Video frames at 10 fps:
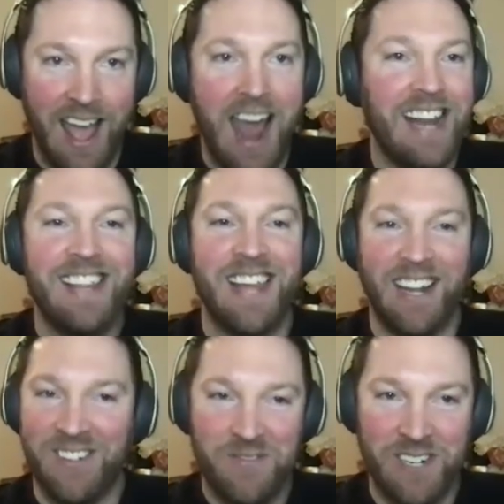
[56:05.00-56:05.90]
anything,
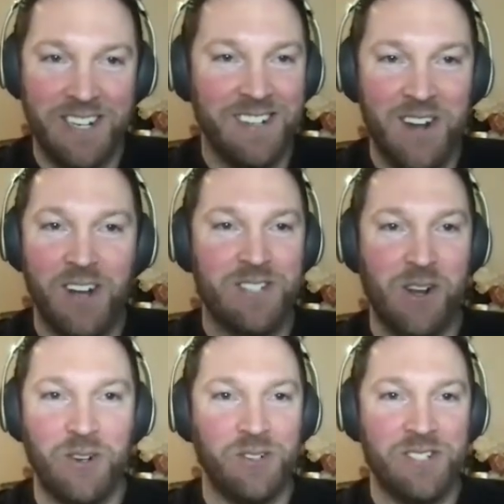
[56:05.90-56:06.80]
but they're
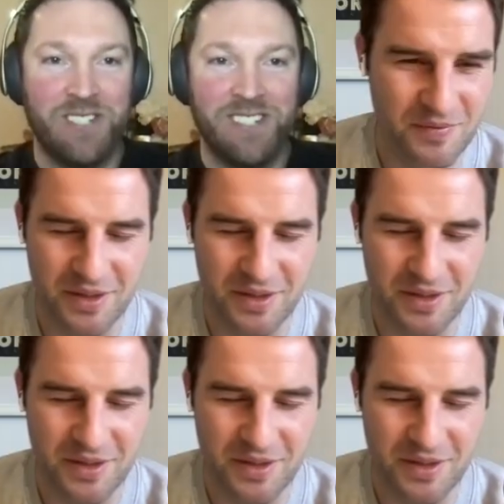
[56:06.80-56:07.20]
striking. Schools.